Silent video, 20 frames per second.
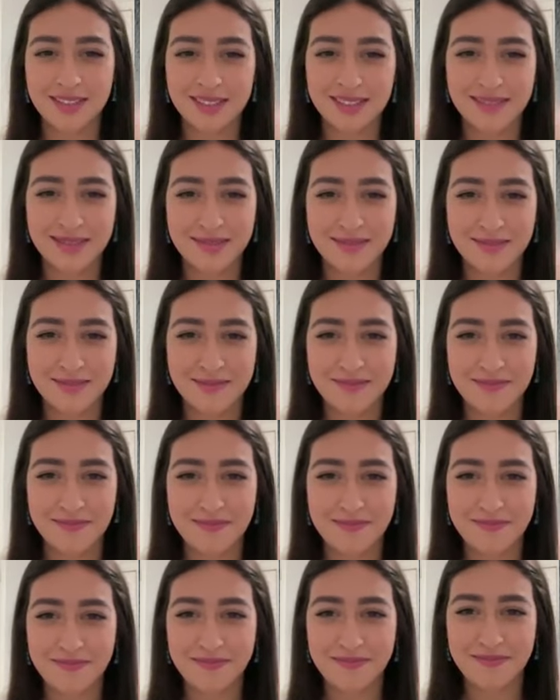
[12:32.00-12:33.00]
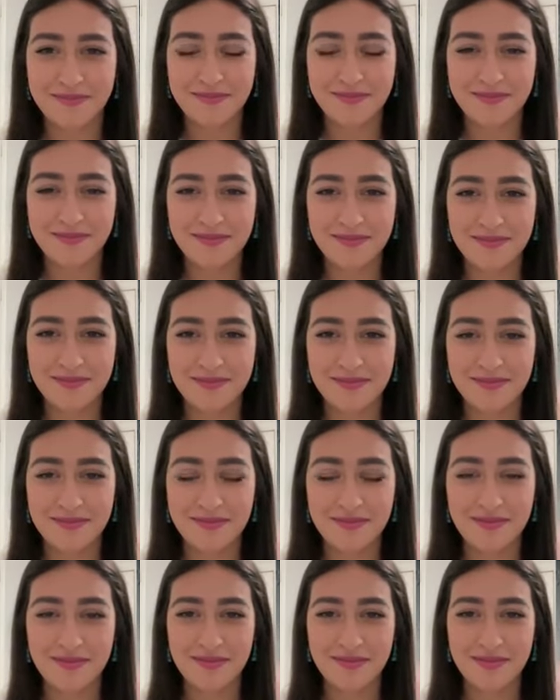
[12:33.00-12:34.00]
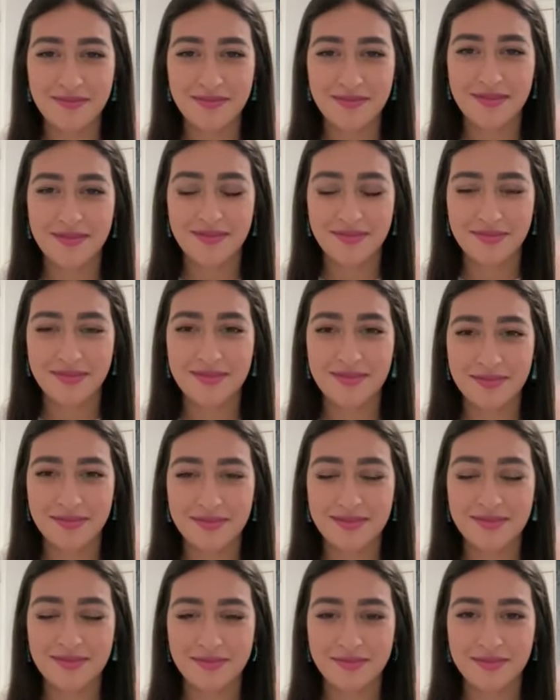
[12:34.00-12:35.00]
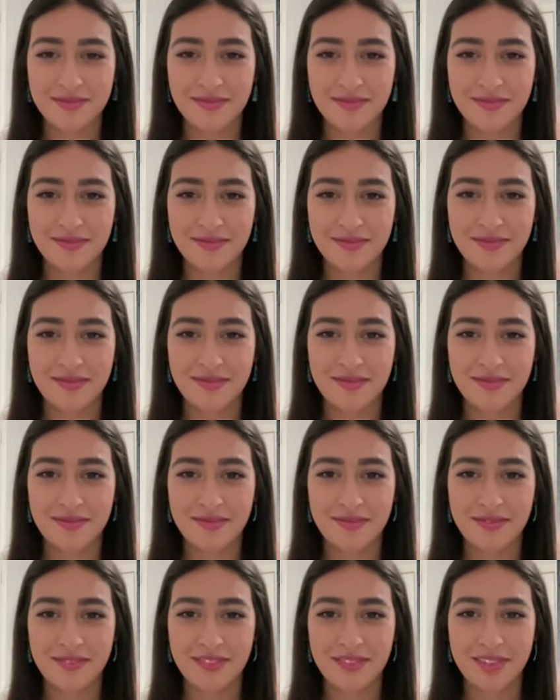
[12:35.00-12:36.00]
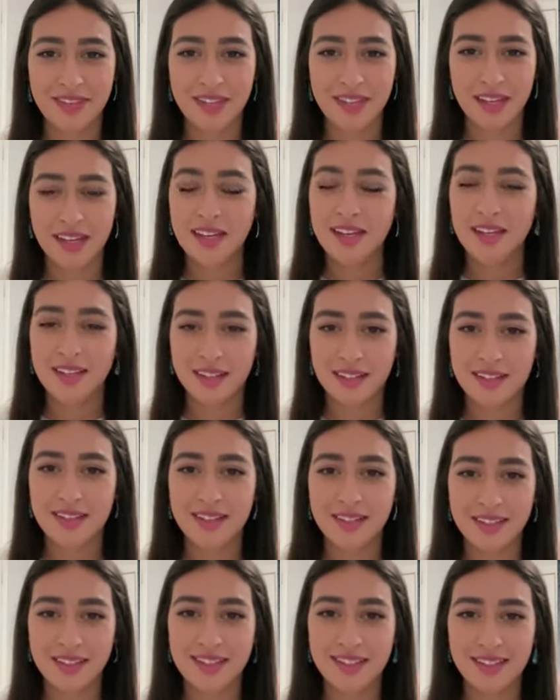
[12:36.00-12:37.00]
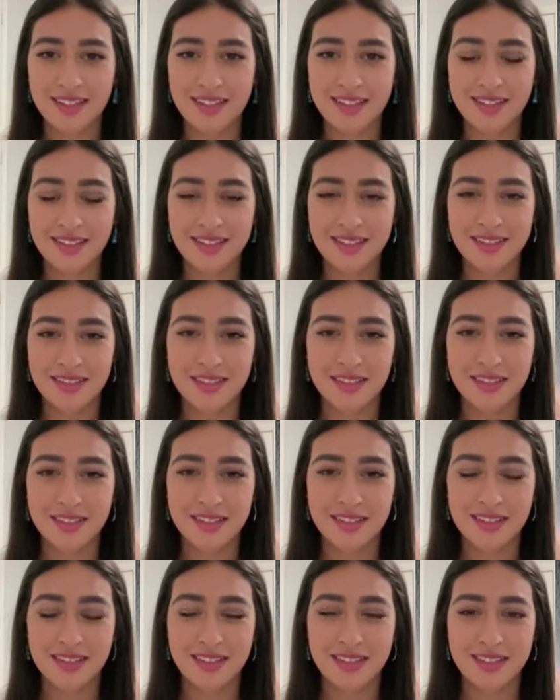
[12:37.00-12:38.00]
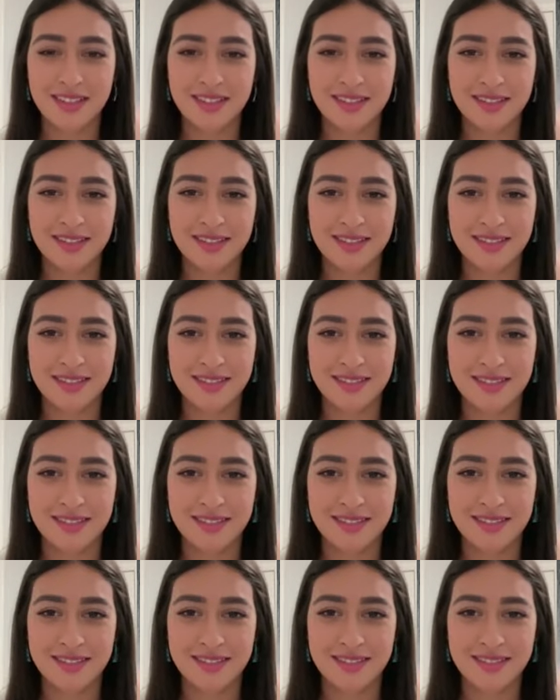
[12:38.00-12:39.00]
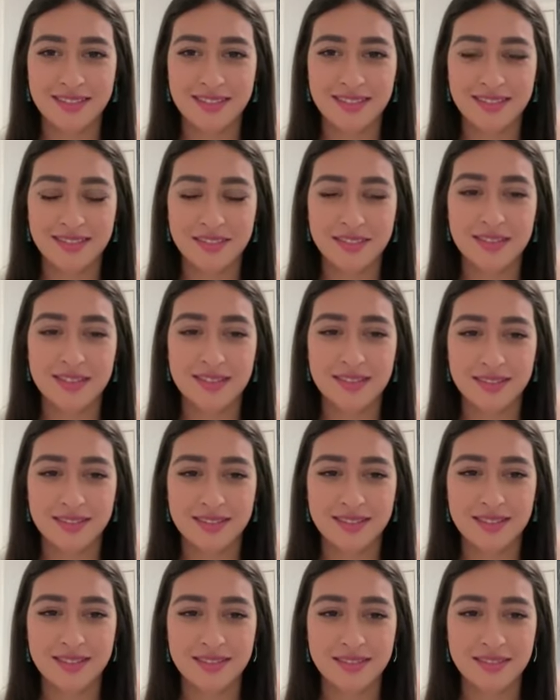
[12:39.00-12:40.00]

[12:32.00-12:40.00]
(silent)